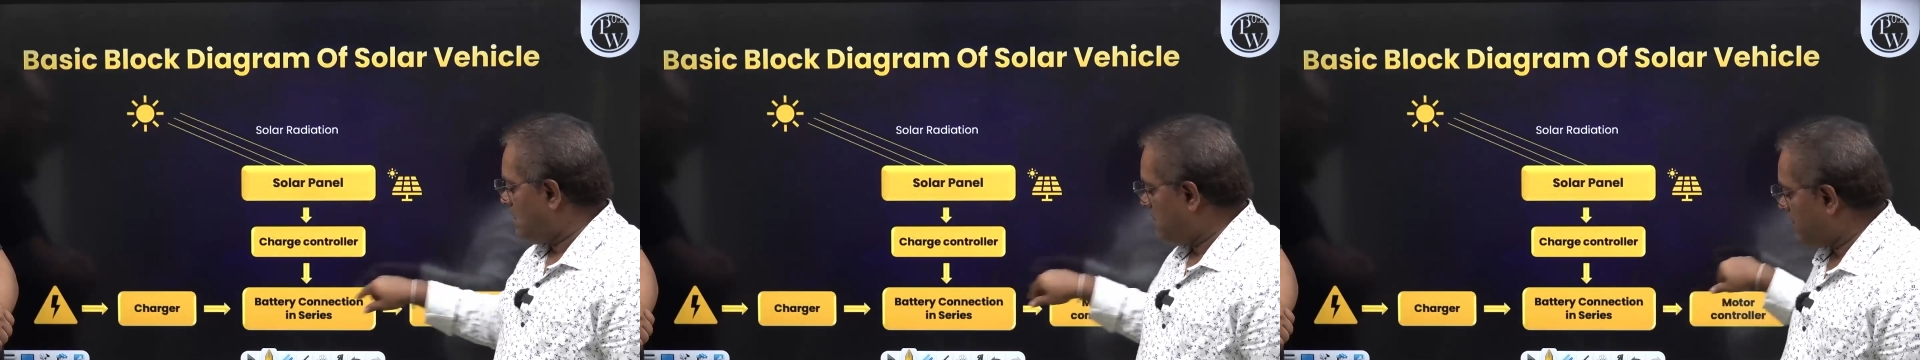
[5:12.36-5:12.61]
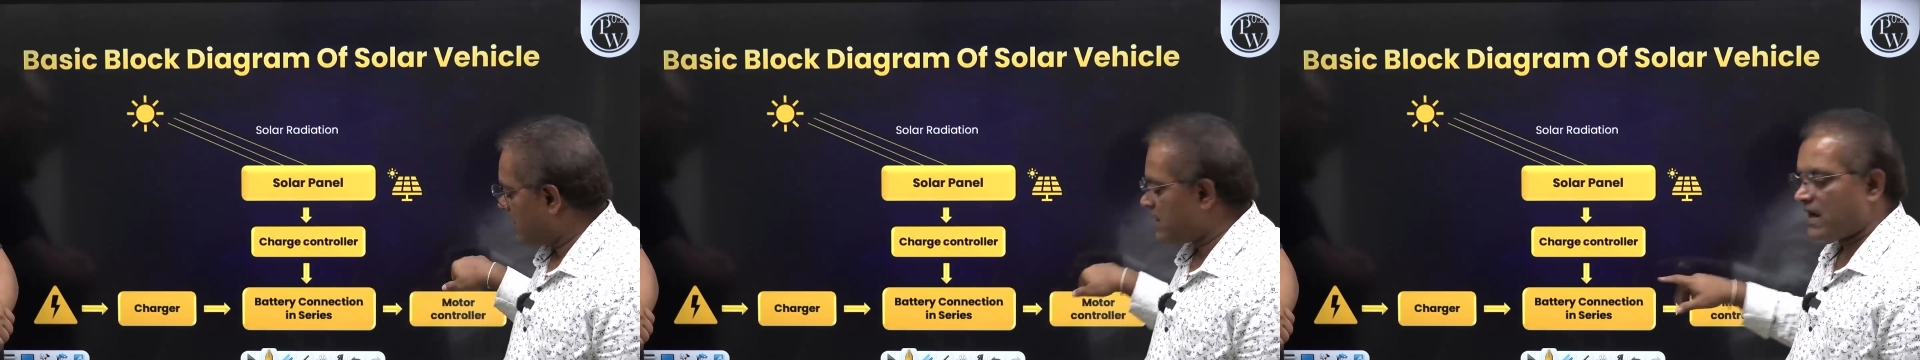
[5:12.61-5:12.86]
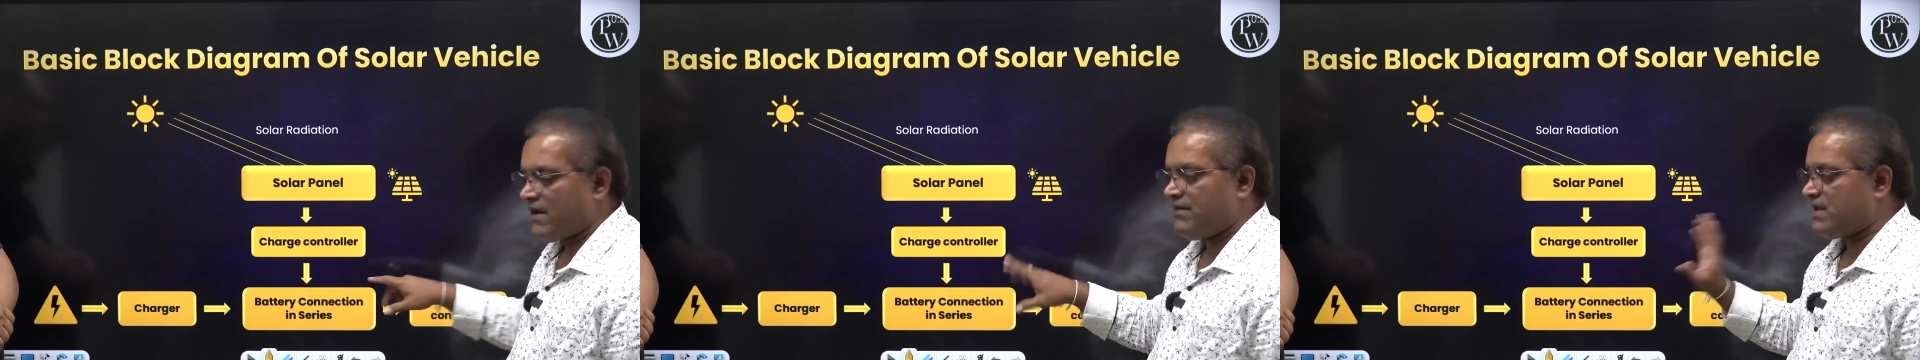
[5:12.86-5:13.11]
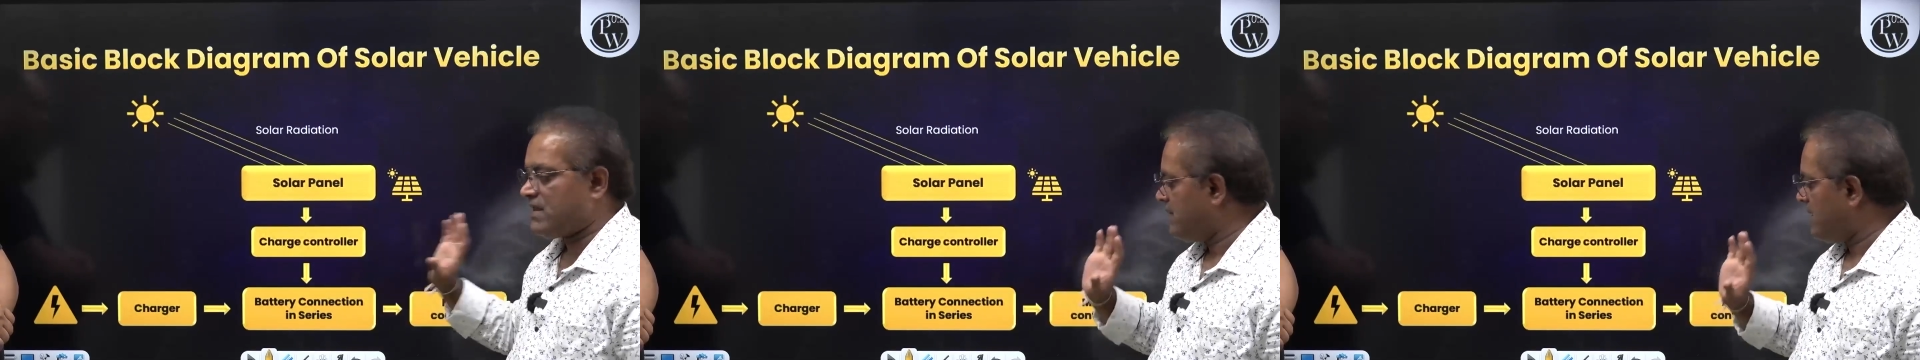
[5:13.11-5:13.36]
for
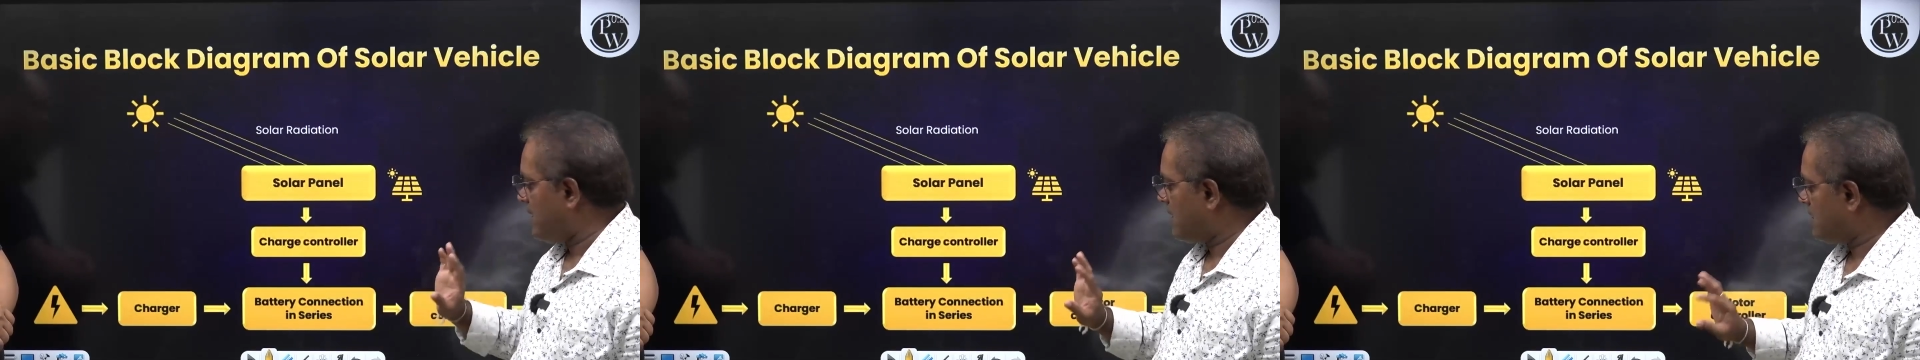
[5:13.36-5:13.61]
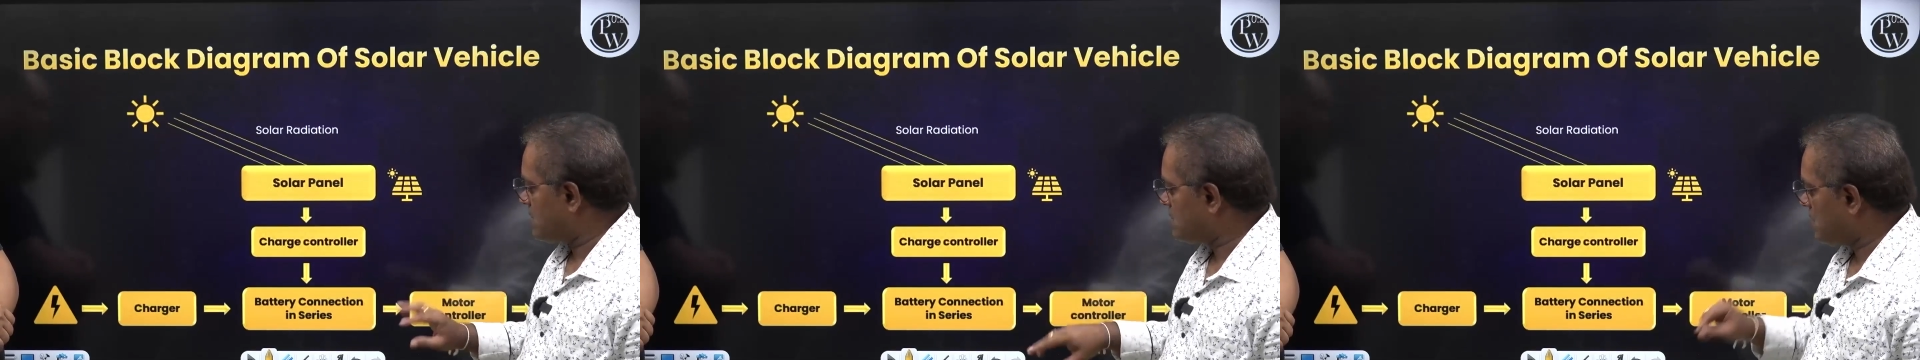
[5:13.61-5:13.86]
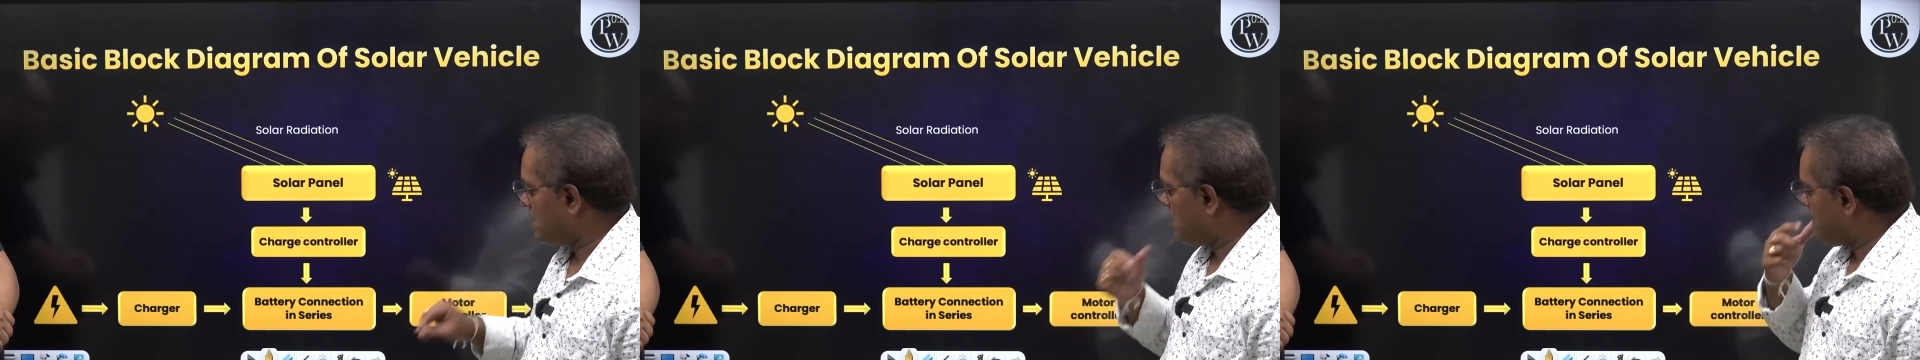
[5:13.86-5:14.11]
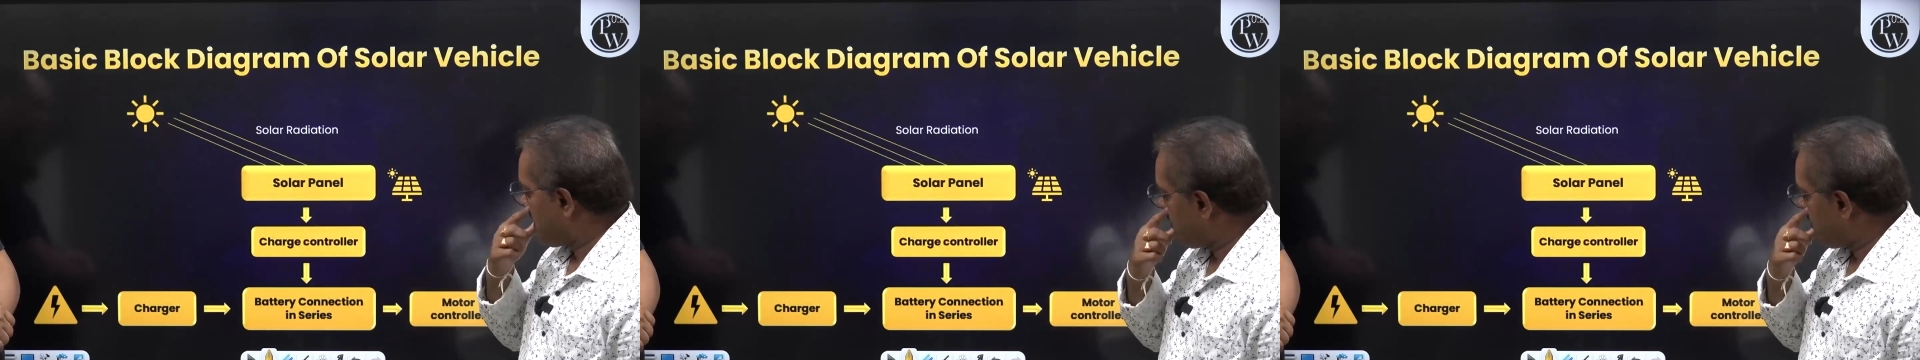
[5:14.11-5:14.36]
driving the vehicle.
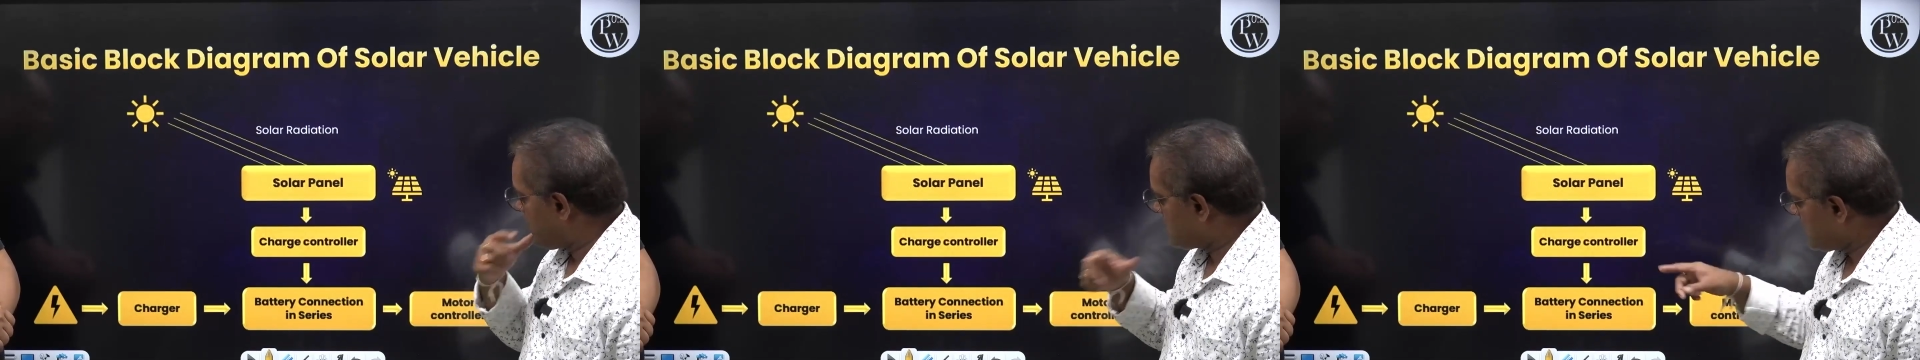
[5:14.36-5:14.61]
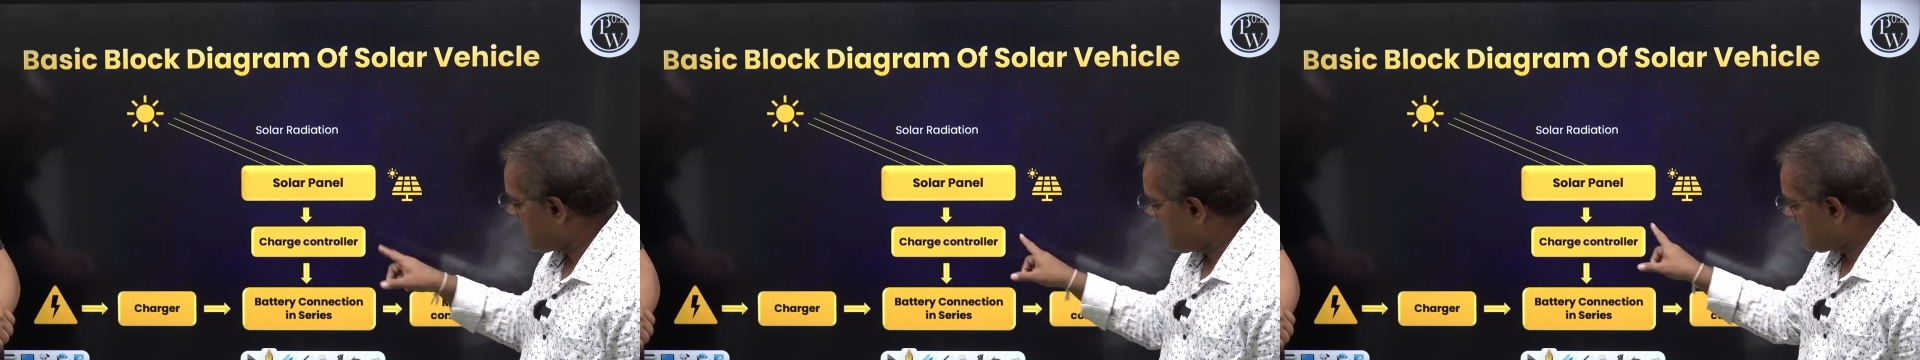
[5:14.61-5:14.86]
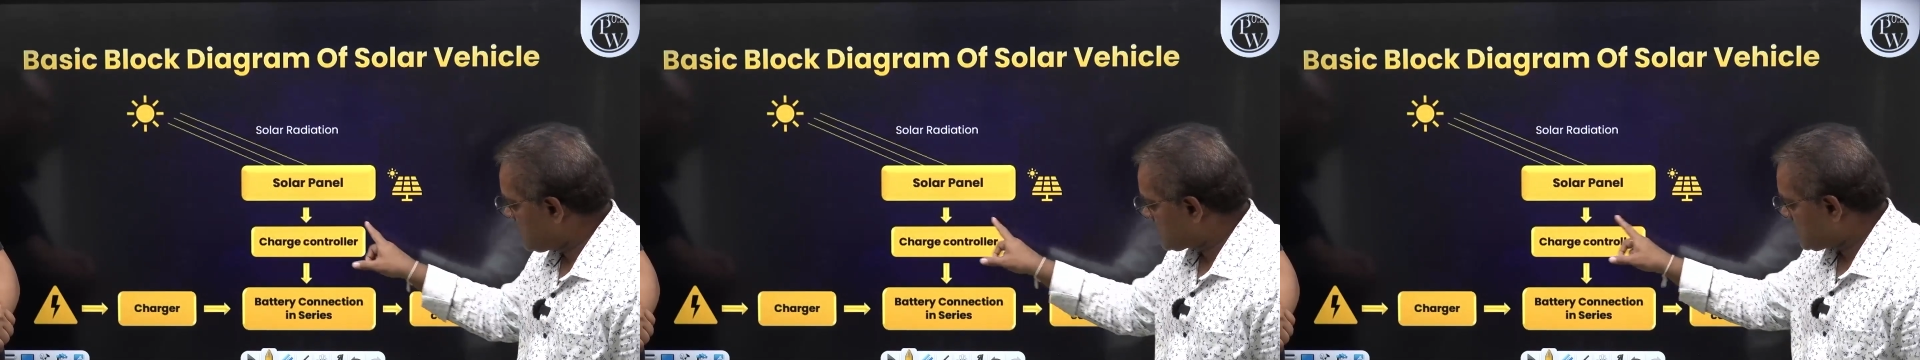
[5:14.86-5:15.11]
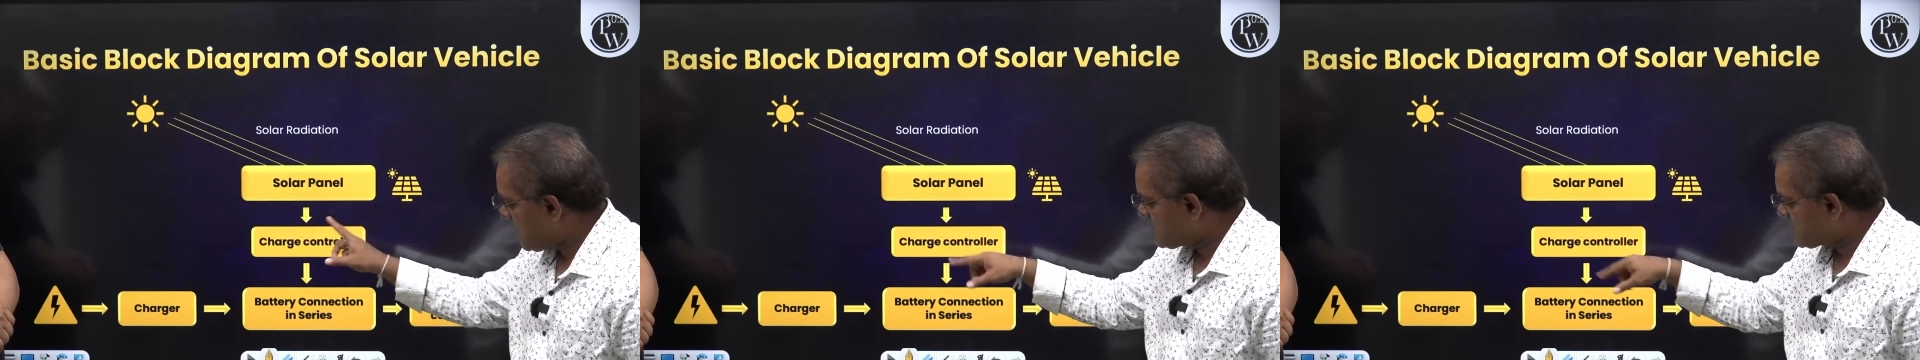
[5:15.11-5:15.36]
So if you see here in the
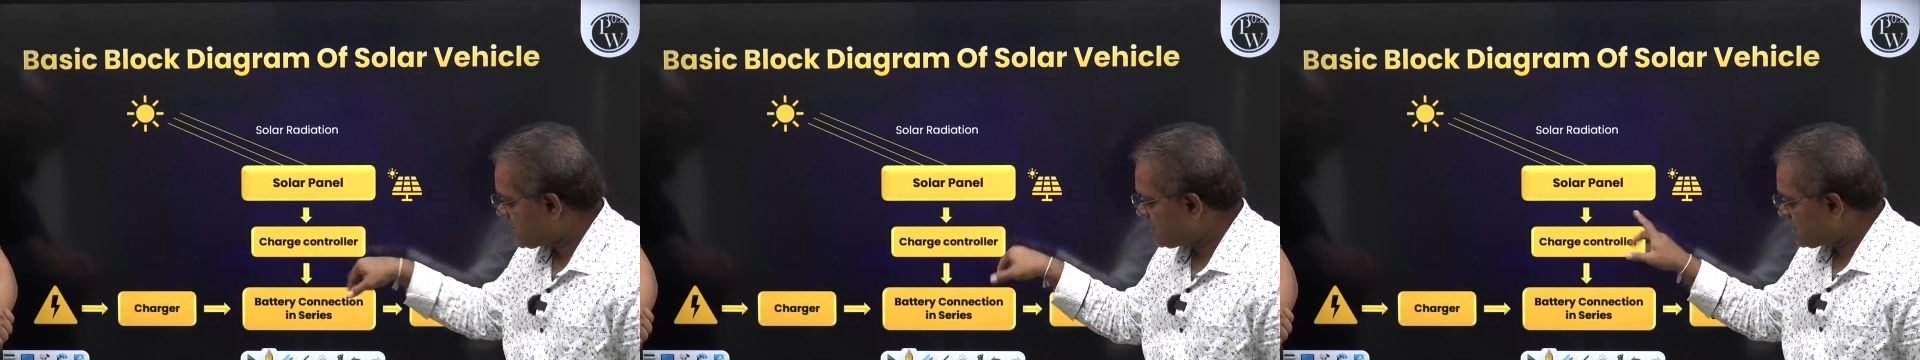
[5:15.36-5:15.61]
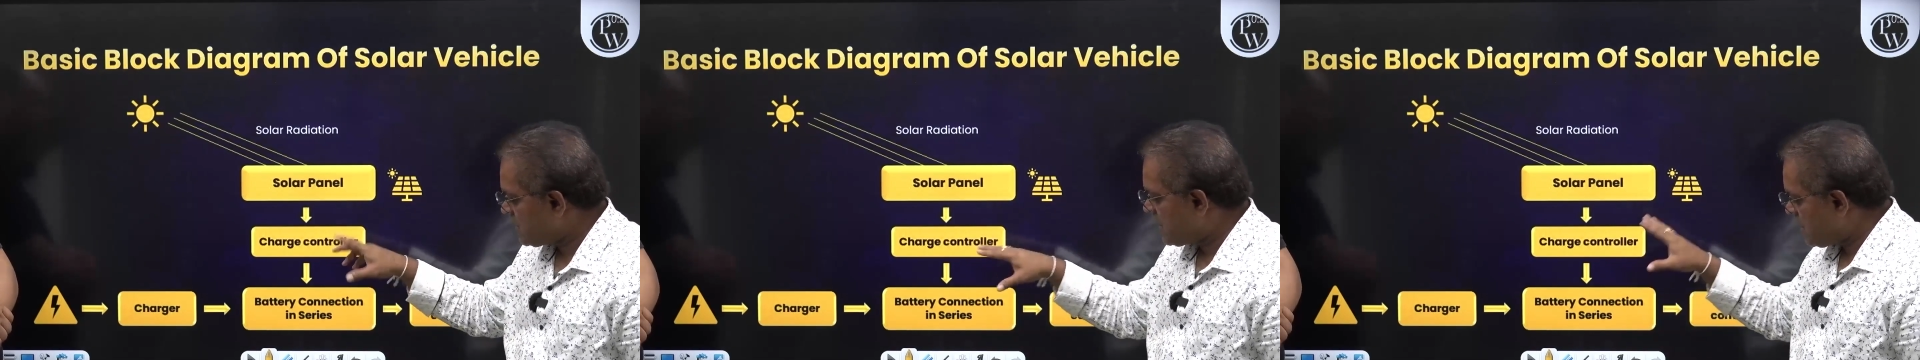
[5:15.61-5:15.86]
charge control,